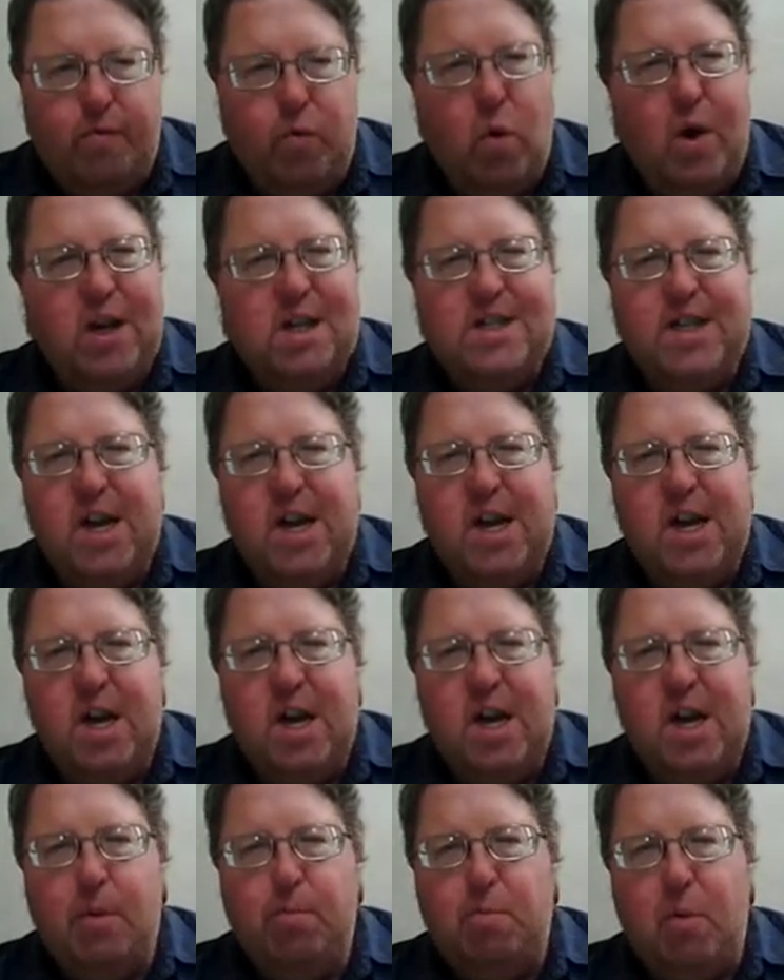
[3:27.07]
For
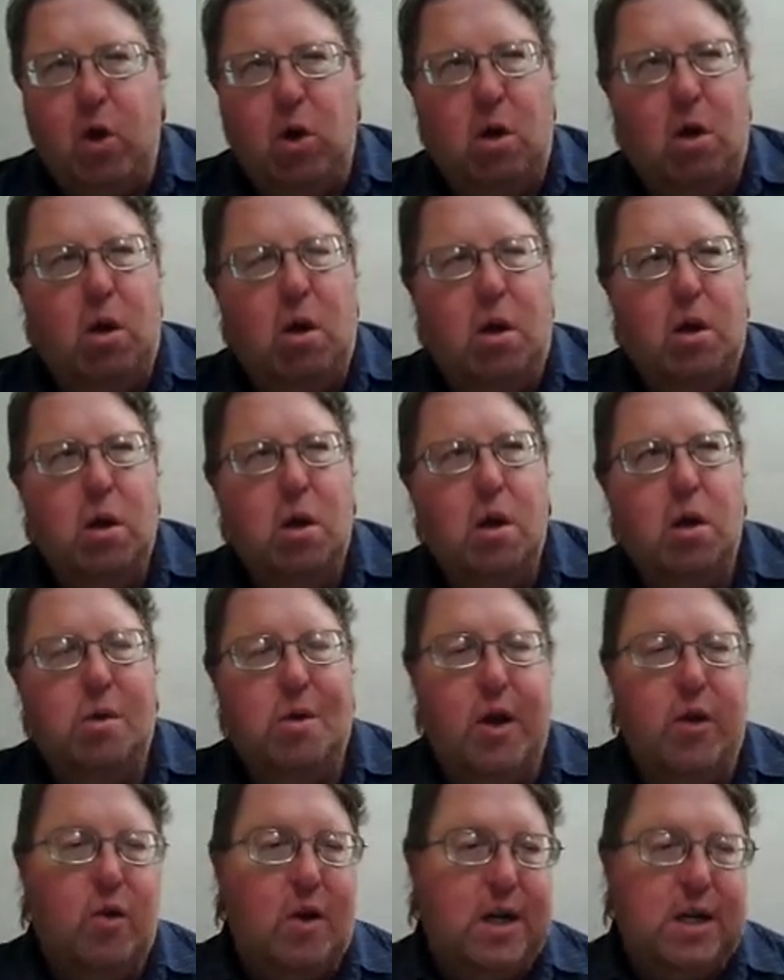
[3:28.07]
example,
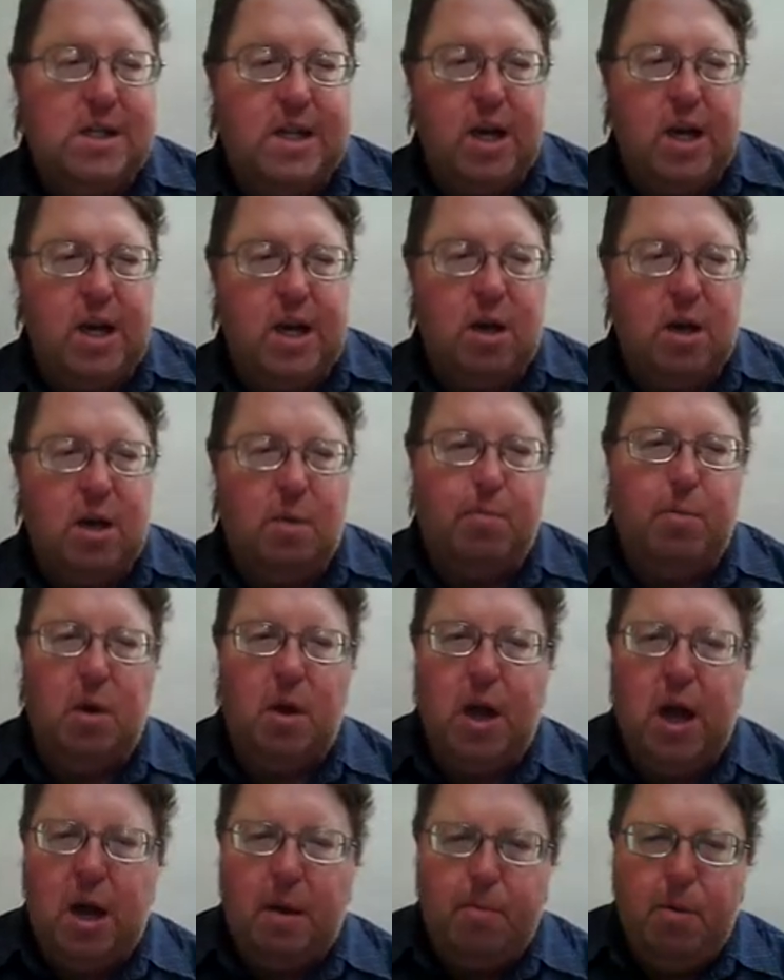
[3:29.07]
another
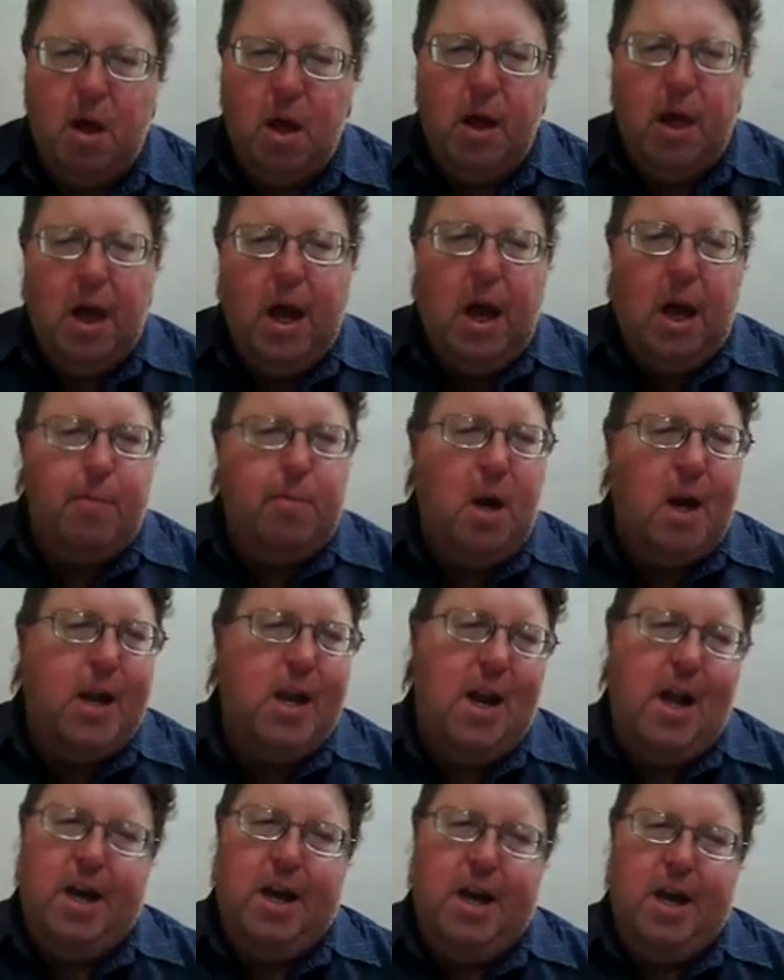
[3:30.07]
example, I'm
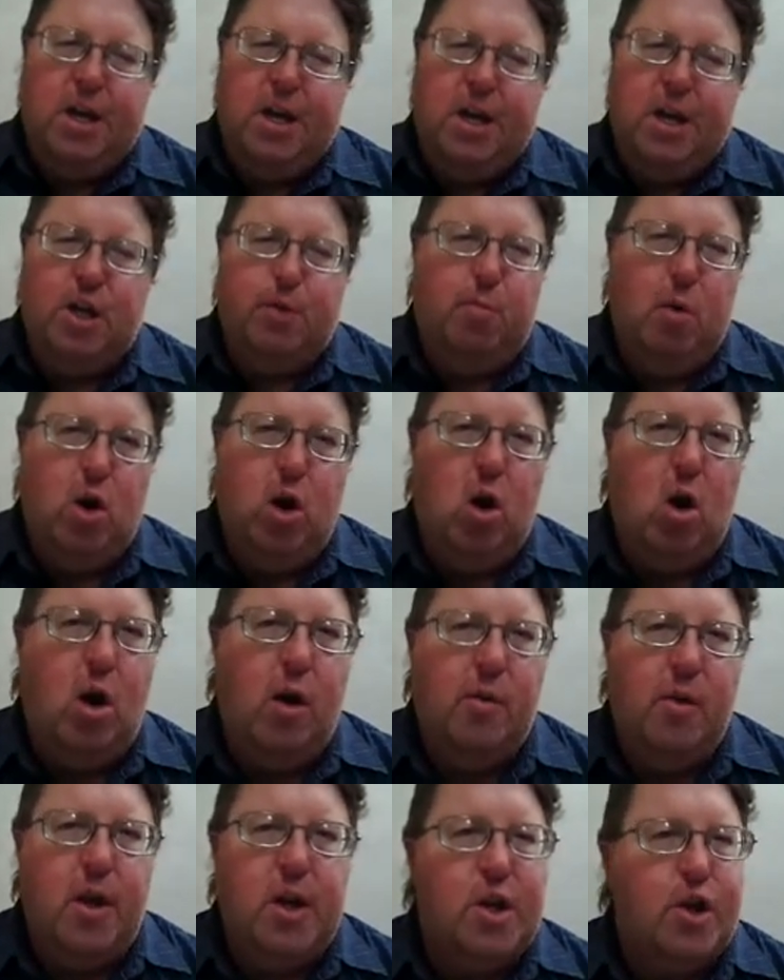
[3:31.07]
not an expert
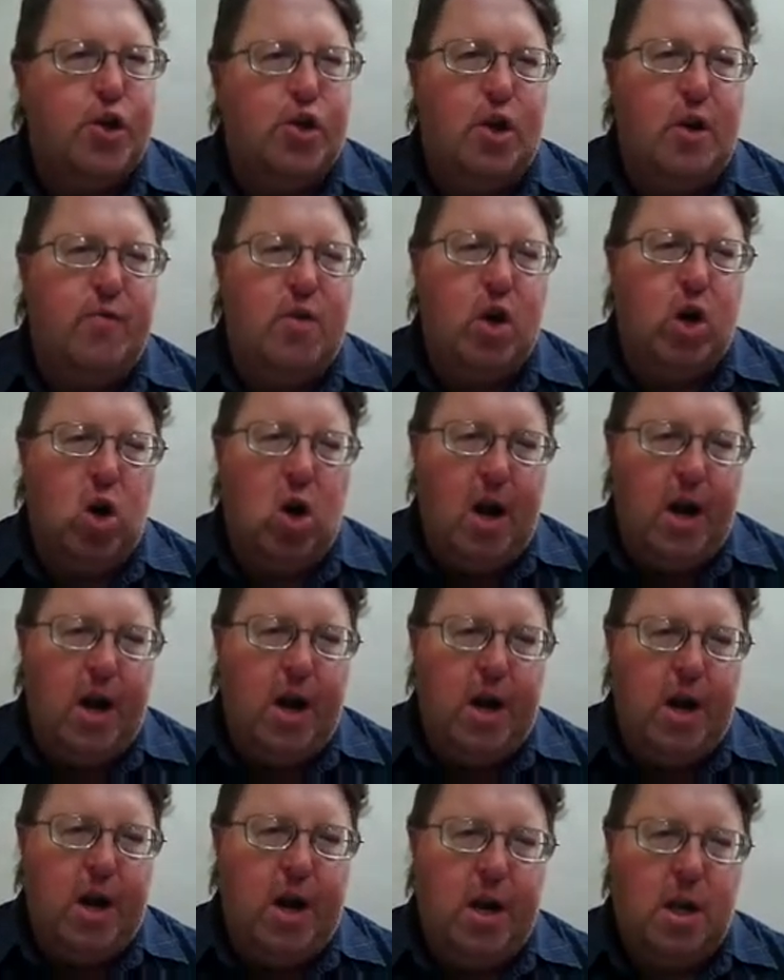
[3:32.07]
on the history of
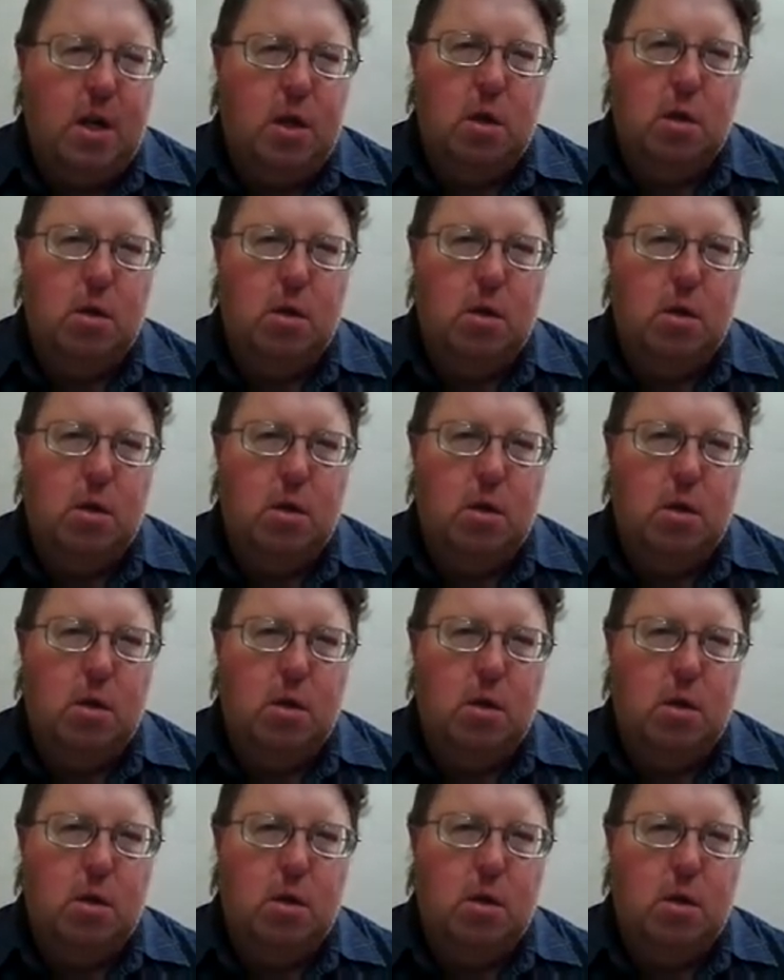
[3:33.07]
Ukraine